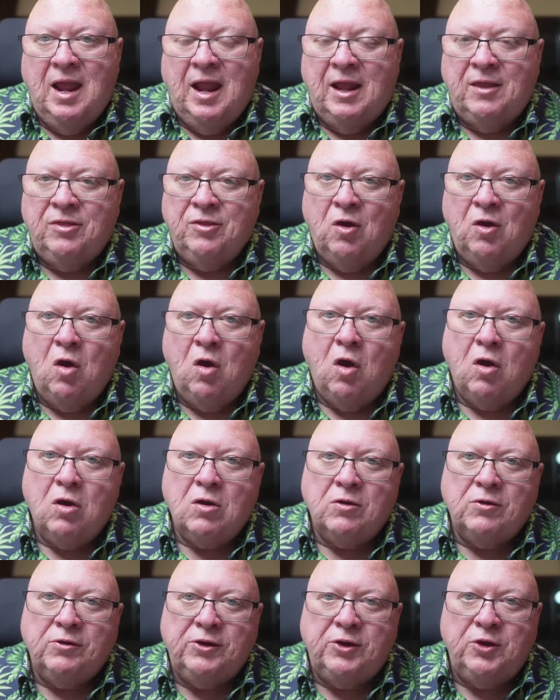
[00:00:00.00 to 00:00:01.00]
And the
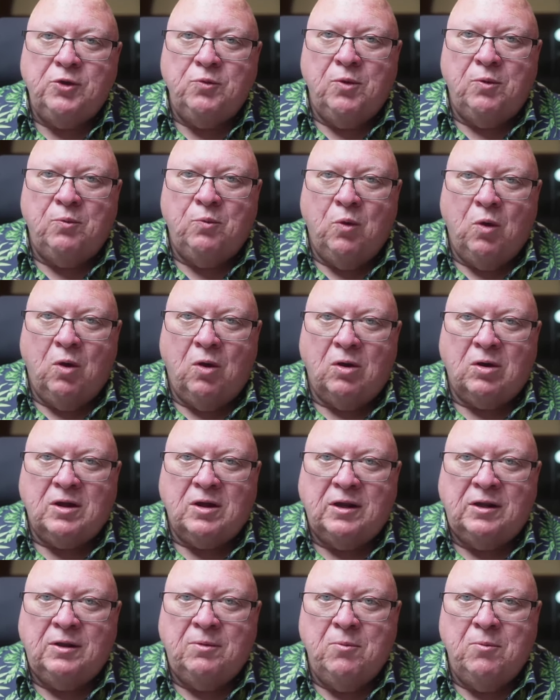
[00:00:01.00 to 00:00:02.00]
harder you would work
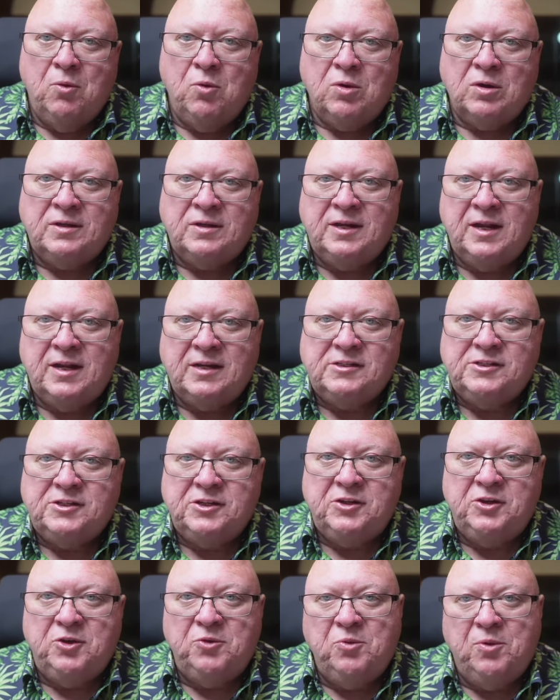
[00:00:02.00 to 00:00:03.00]
and the more
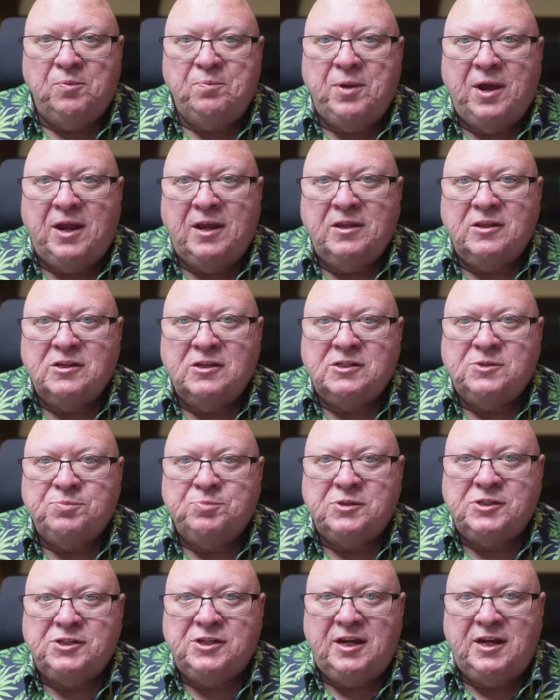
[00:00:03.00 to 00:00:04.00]
attention you would pay to this
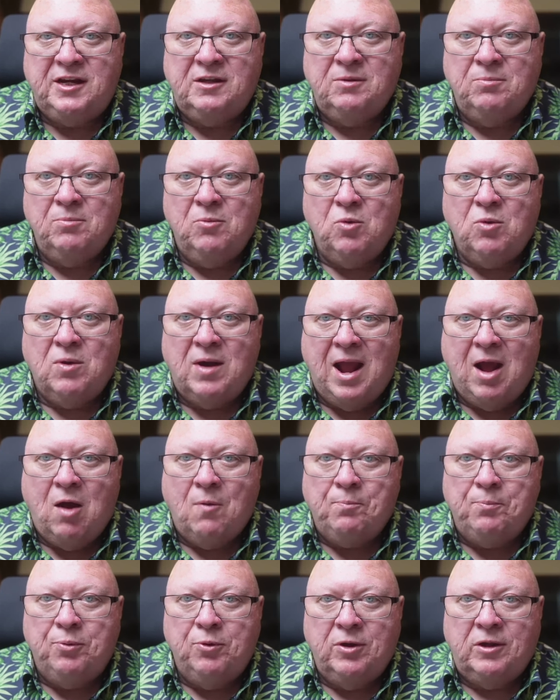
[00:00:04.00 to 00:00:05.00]
machine, the more
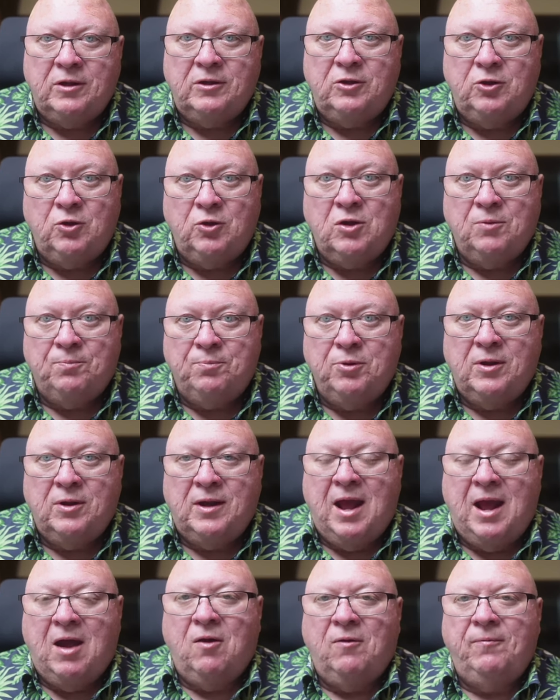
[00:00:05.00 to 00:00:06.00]
output you could put
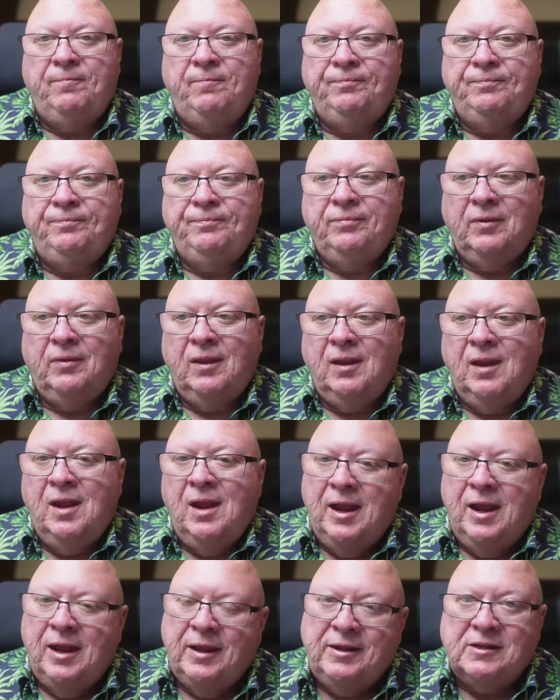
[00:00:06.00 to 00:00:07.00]
out.
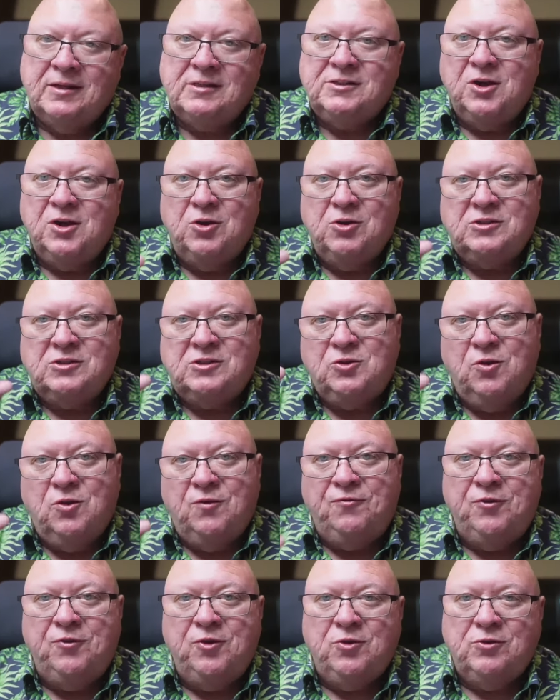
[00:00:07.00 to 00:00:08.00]
And this goes to a
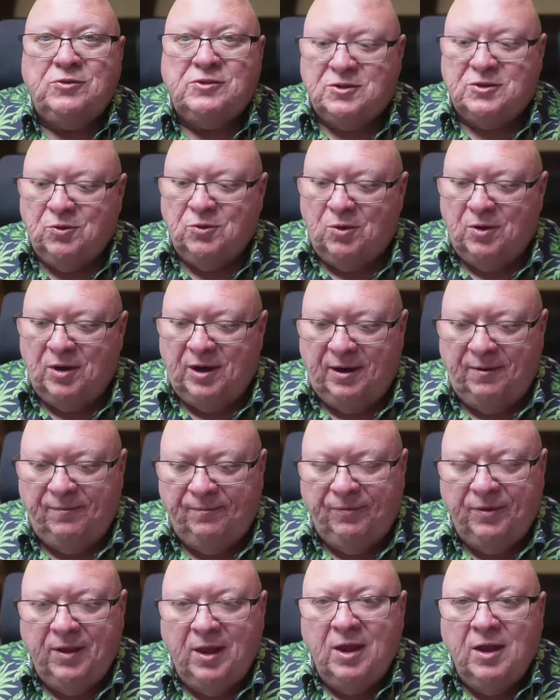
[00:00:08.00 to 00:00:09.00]
food story,
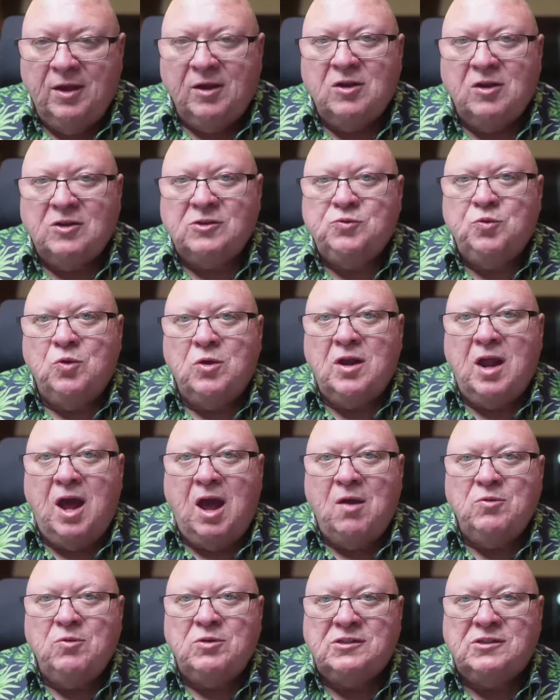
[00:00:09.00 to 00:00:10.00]
because what
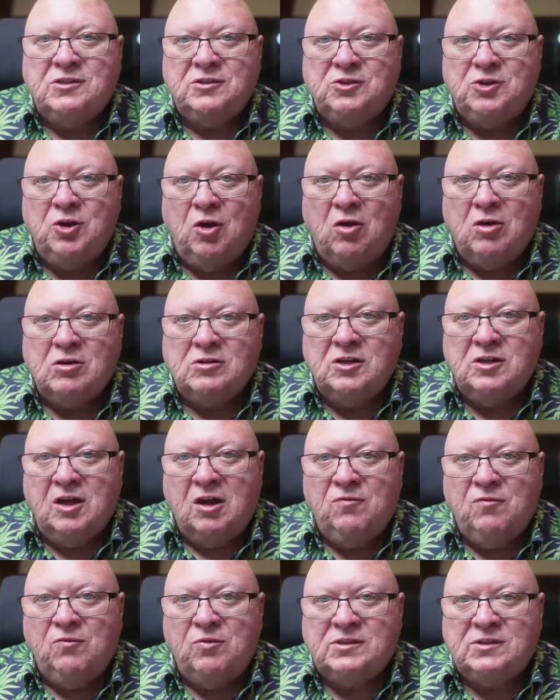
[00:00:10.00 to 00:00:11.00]
I was in charge
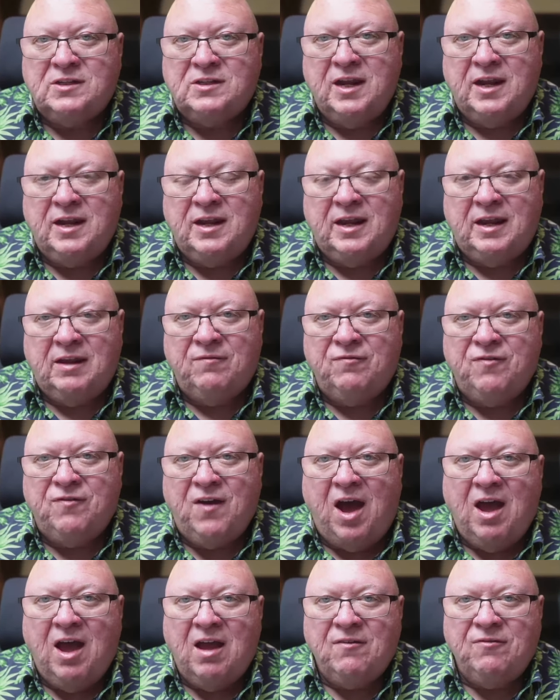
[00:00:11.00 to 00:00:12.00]
of was taking
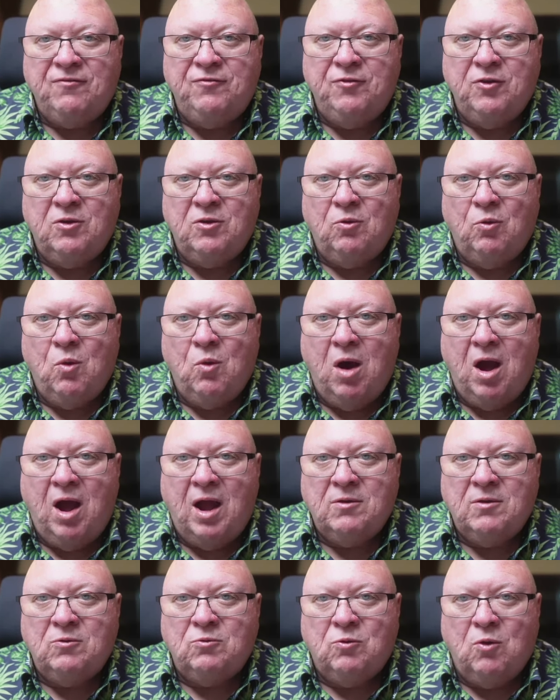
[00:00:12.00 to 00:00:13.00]

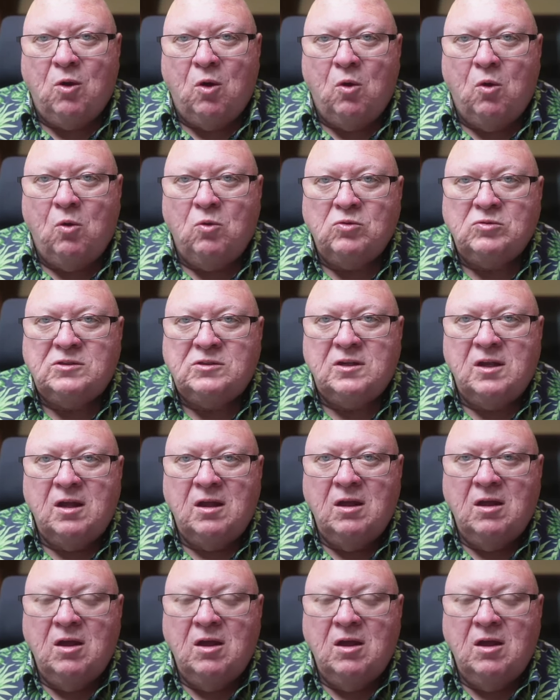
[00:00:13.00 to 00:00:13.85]
5-foot-wide rolls